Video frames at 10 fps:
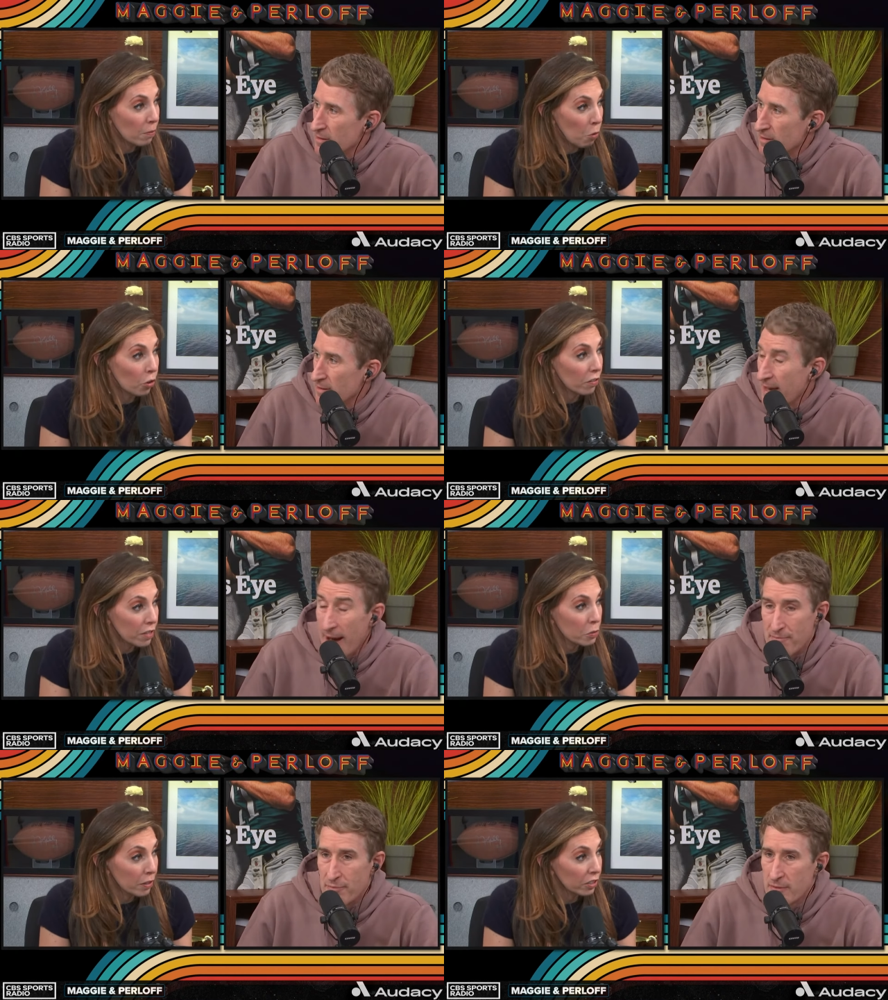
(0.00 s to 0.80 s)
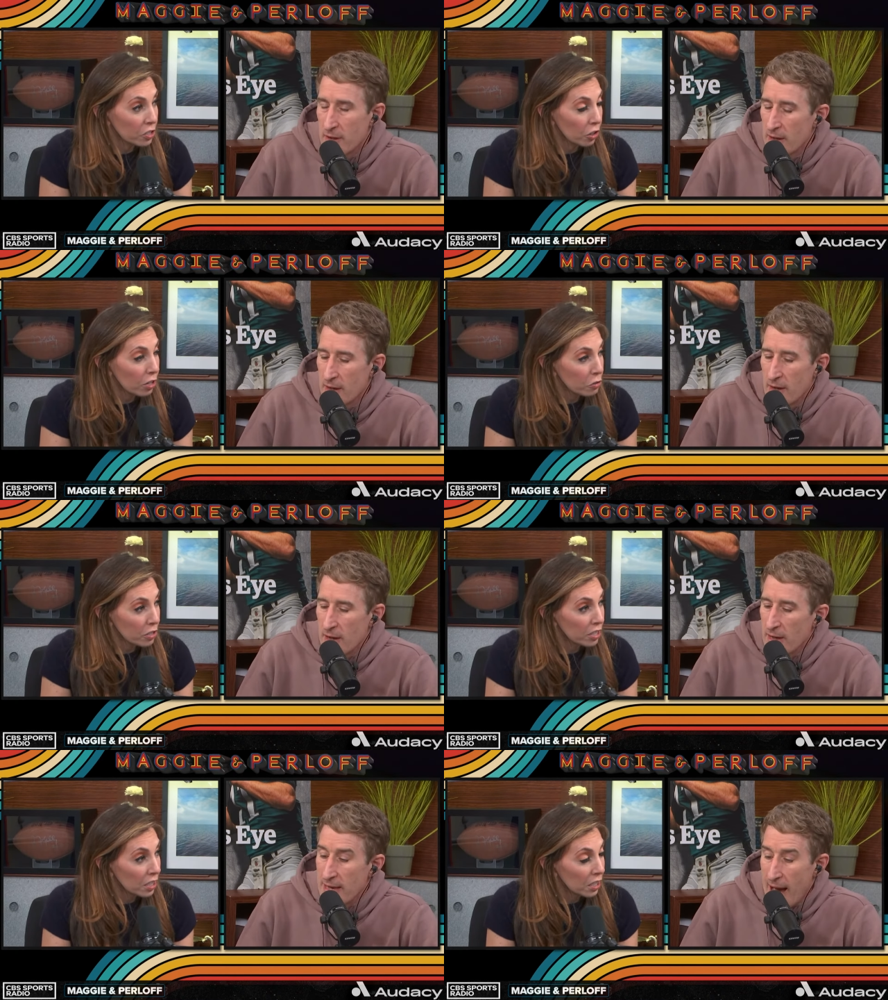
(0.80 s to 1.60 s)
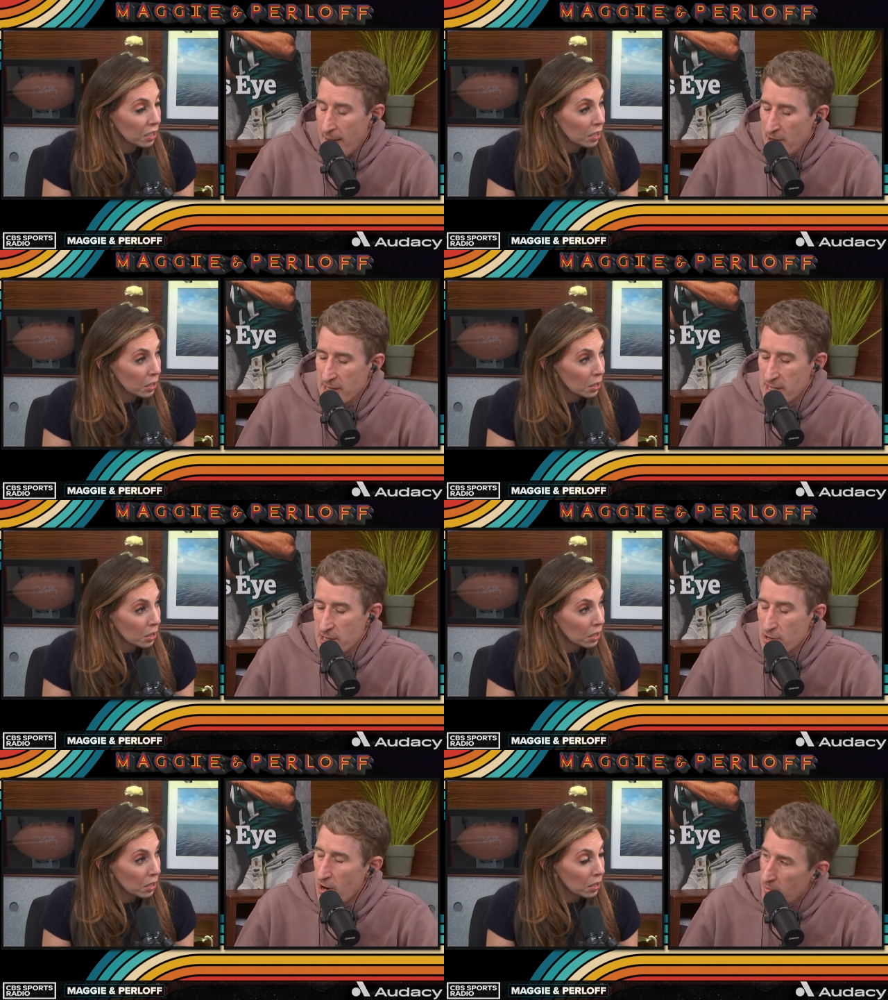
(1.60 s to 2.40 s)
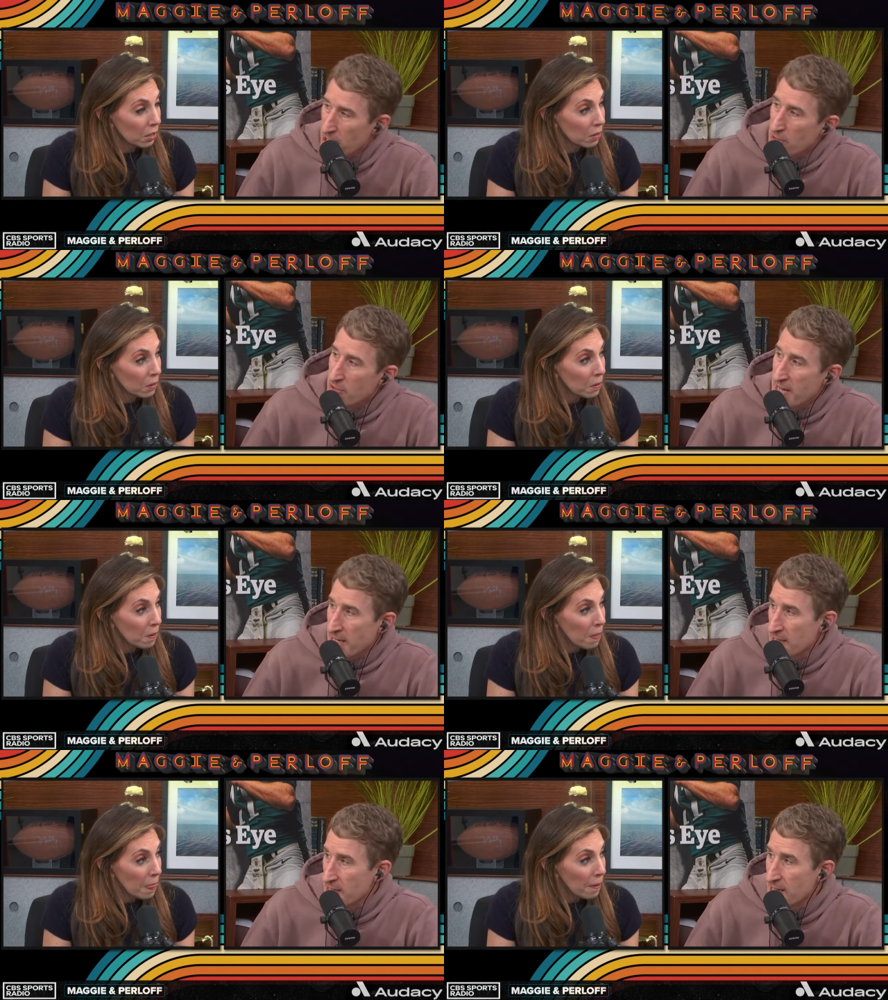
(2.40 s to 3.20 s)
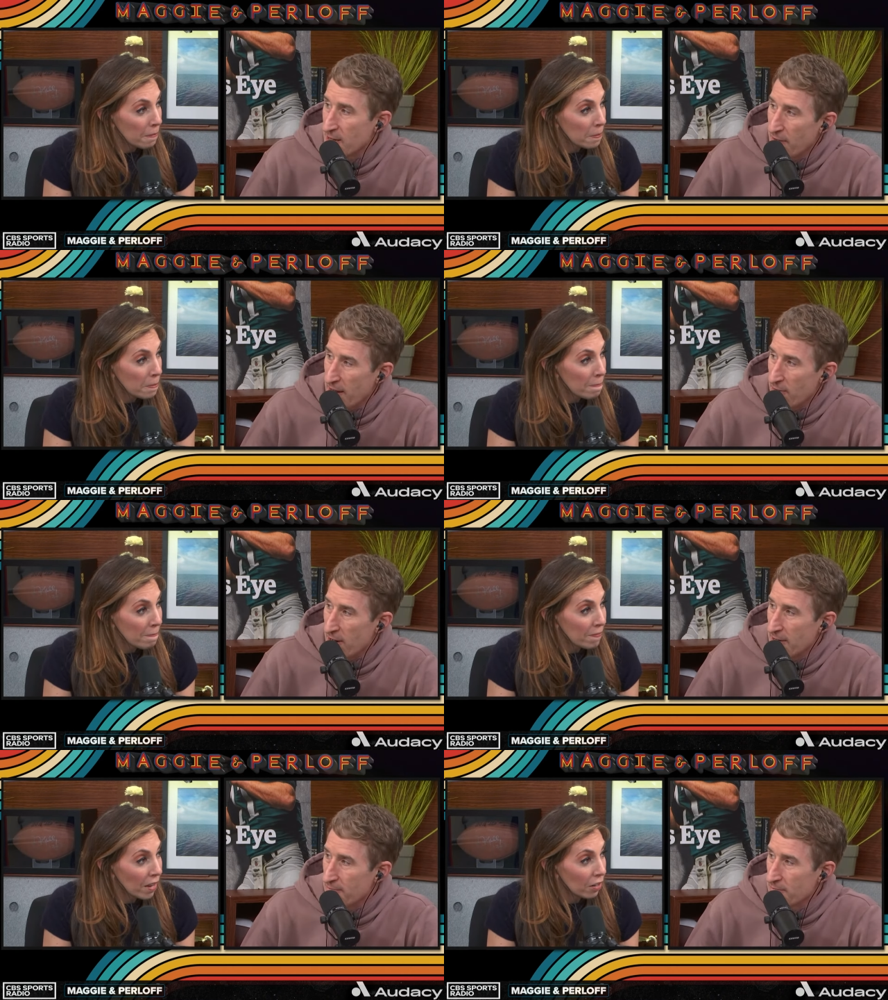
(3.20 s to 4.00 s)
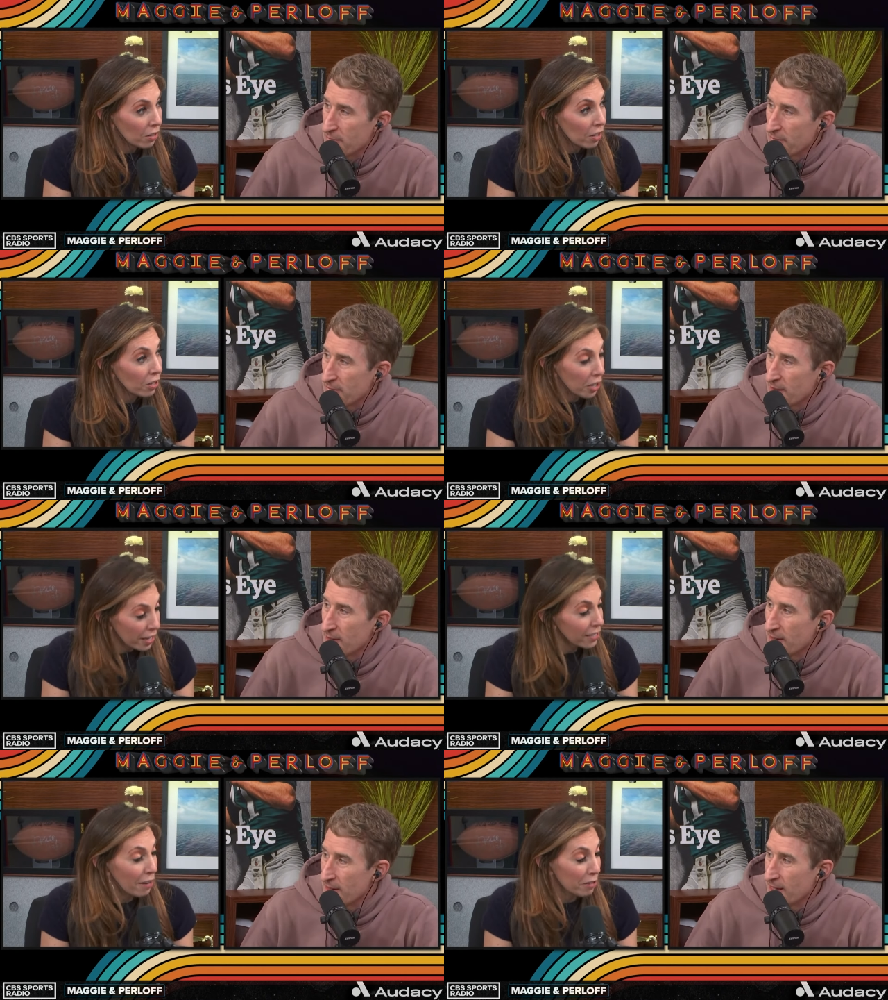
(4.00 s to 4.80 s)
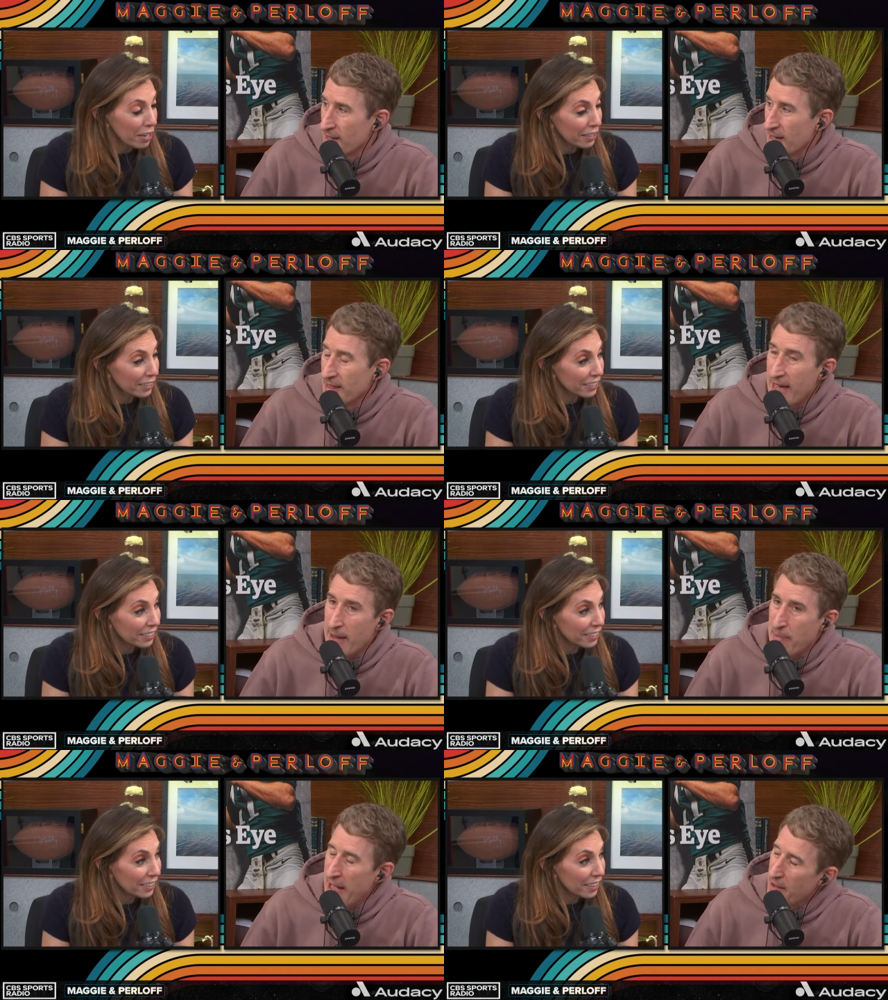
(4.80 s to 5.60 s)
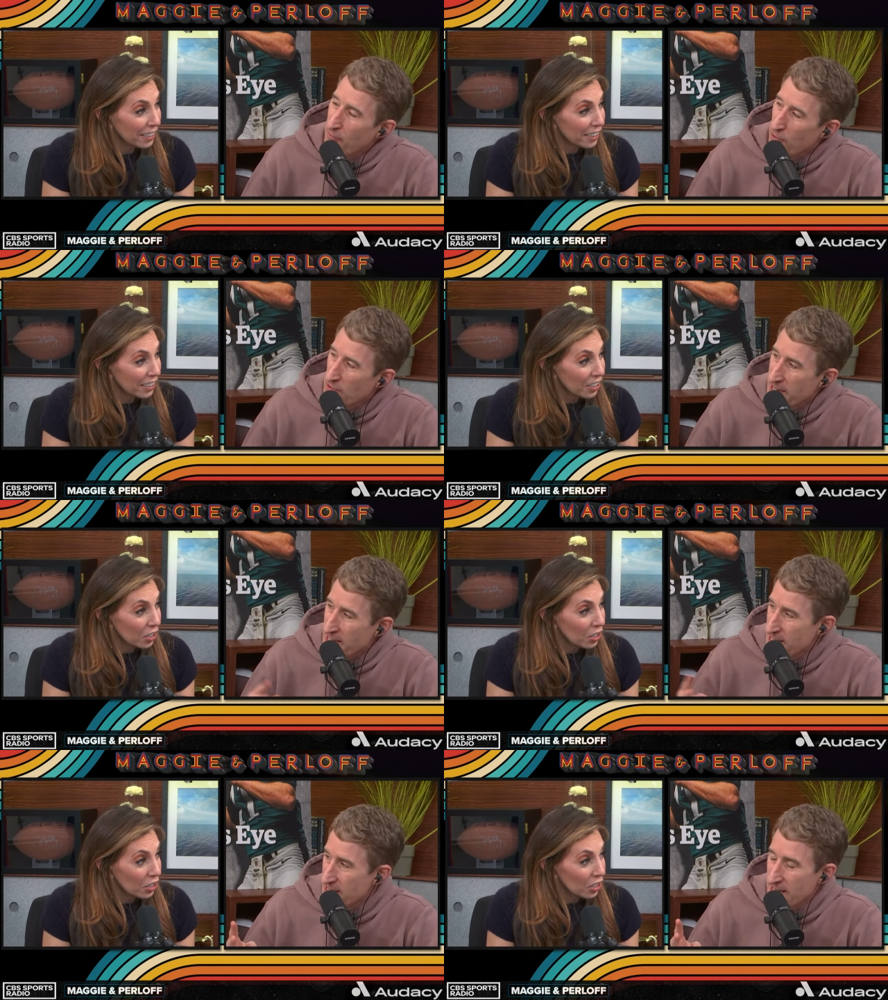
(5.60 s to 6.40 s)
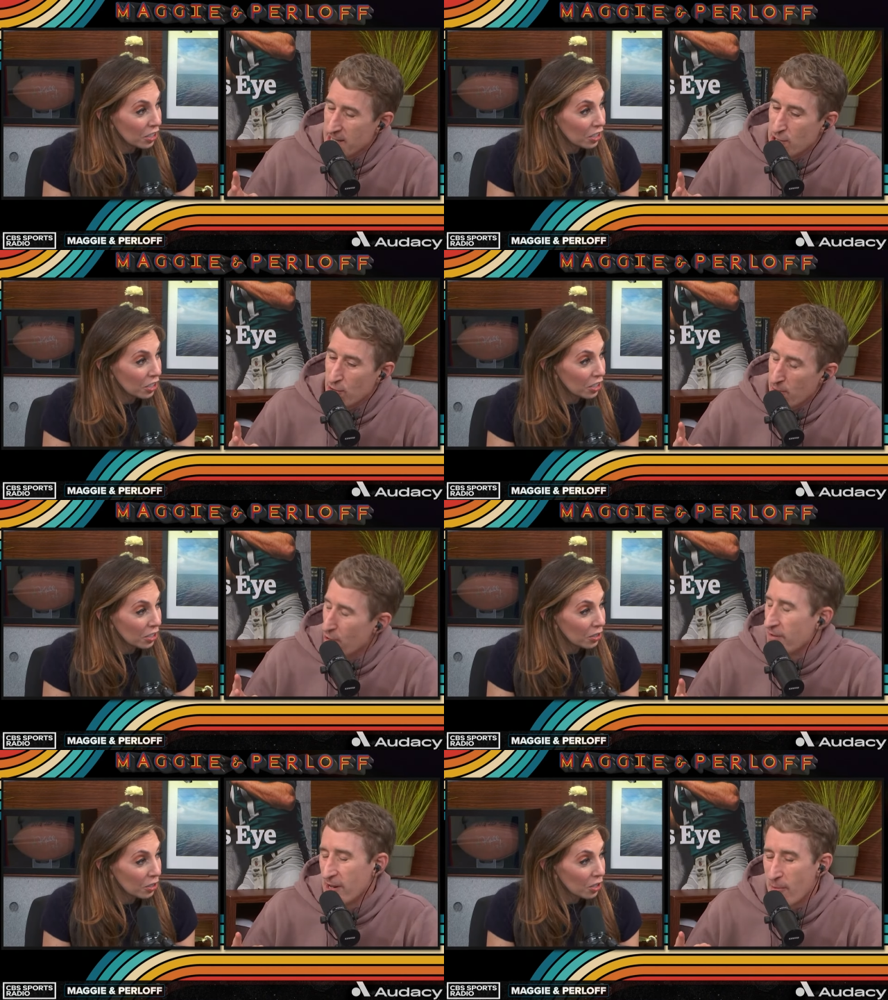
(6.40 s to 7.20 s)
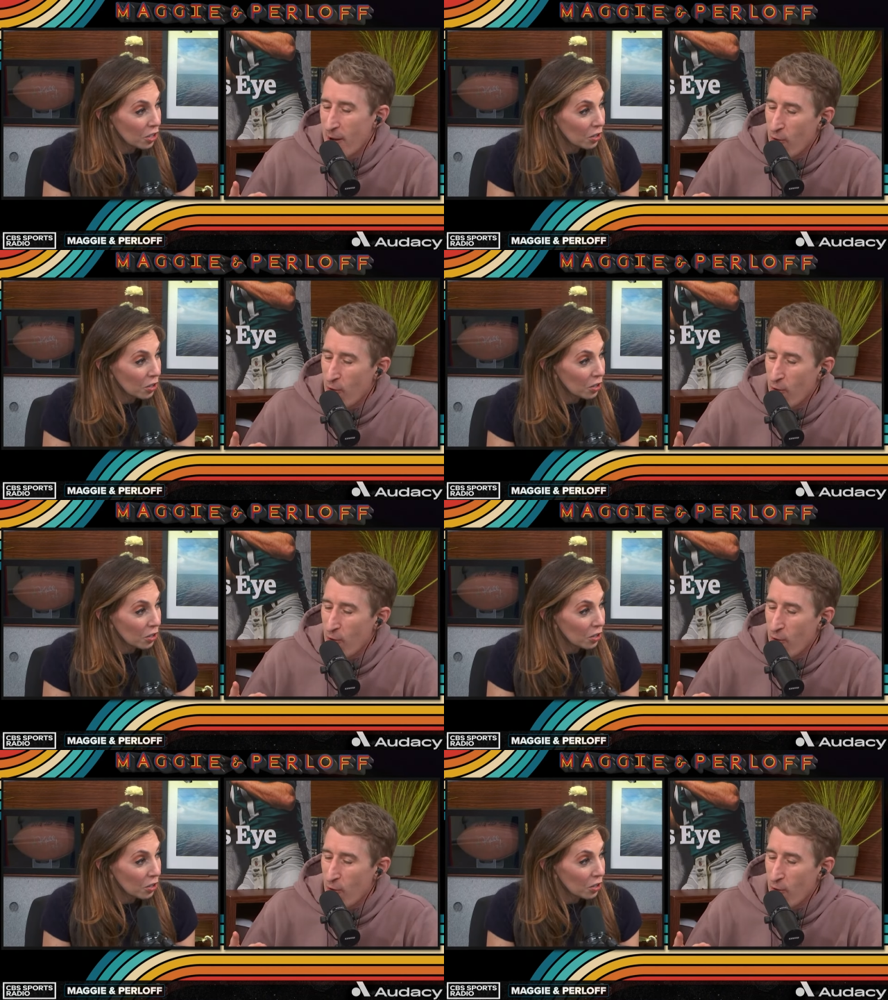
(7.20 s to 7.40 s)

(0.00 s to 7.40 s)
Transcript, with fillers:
Speaker 1: more yeah. of these Middle Eastern countries.
Speaker 2: Yeah, I mean, listen, you know, I'm a huge Sex and the City fan, right?
Speaker 1: Is that right?
Speaker 2: They paid for Sex and City 2, the movie. No, my